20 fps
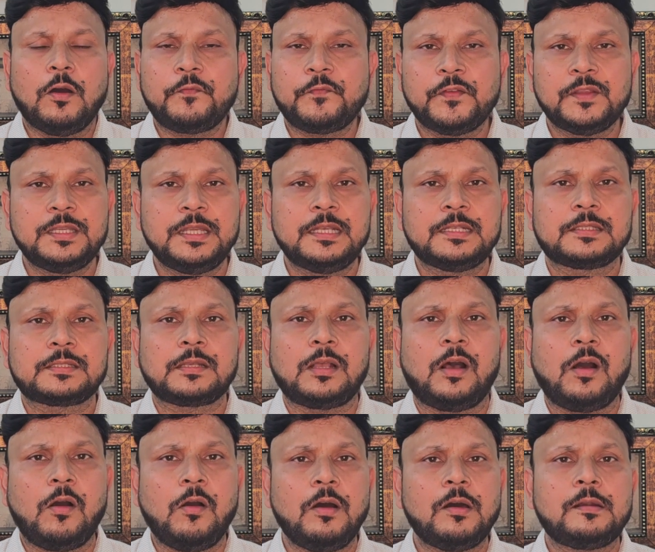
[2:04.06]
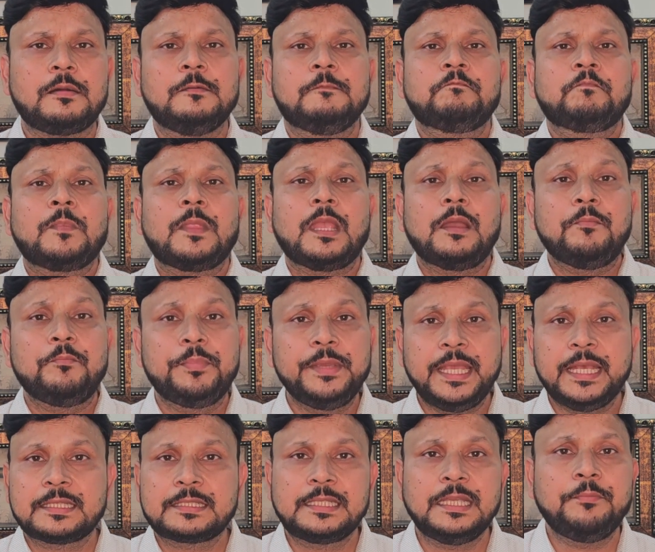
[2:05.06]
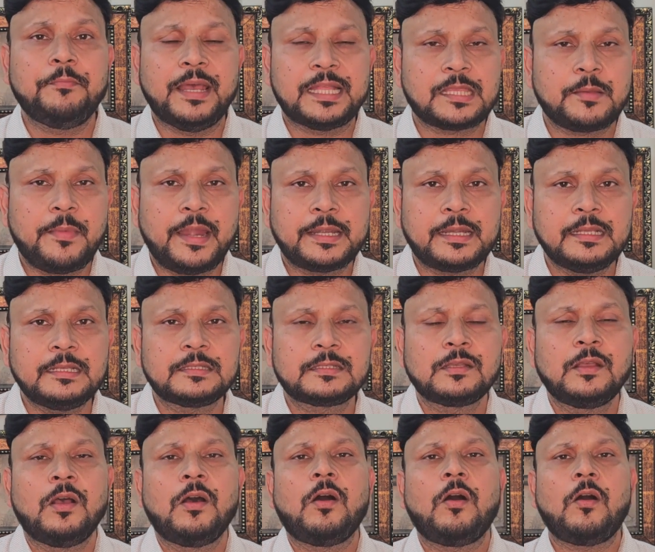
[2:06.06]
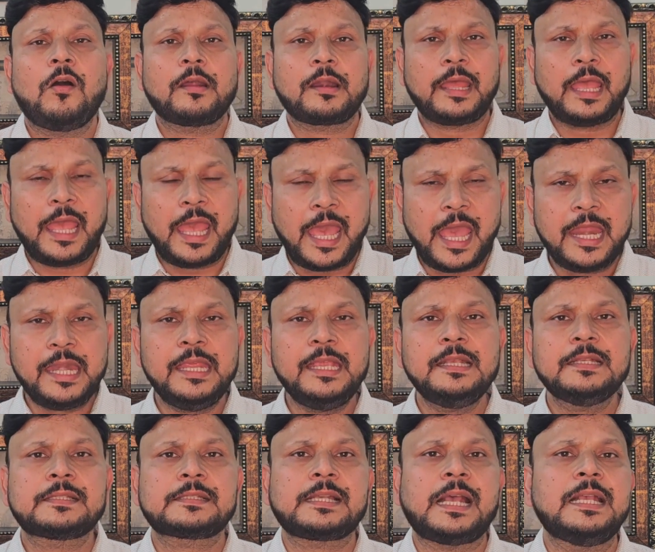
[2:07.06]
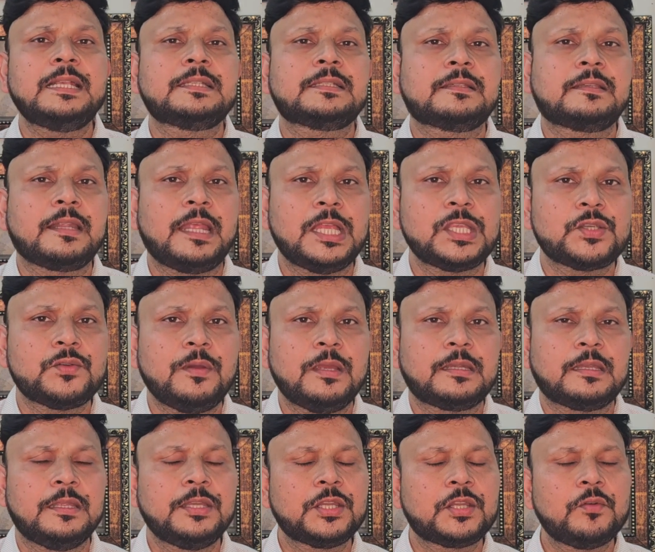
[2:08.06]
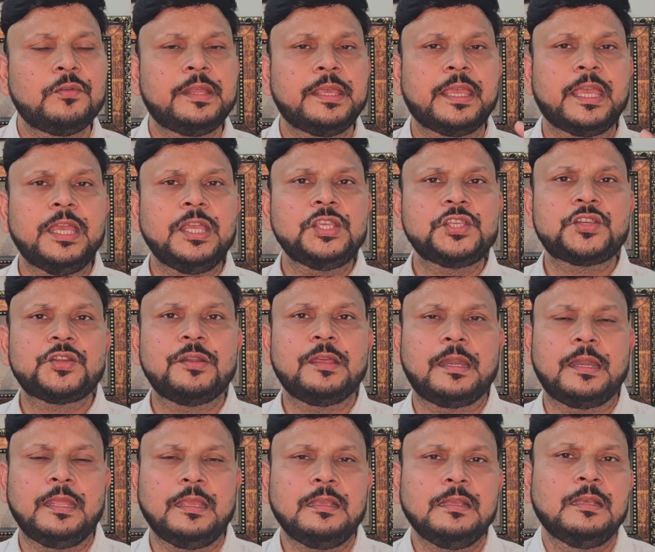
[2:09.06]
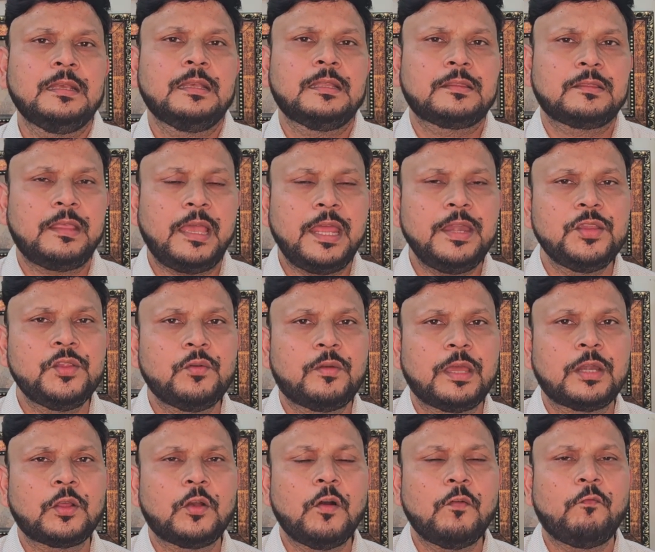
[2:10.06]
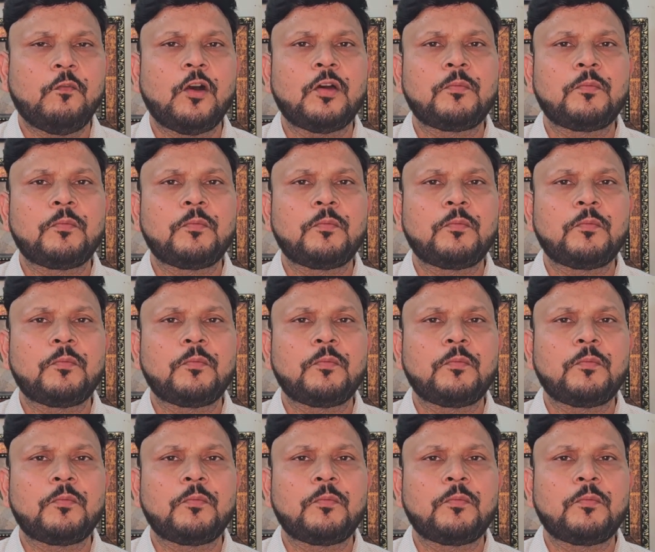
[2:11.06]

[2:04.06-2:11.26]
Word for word: physics or B Sc mathematics or any science graduate including engineering, then you can go for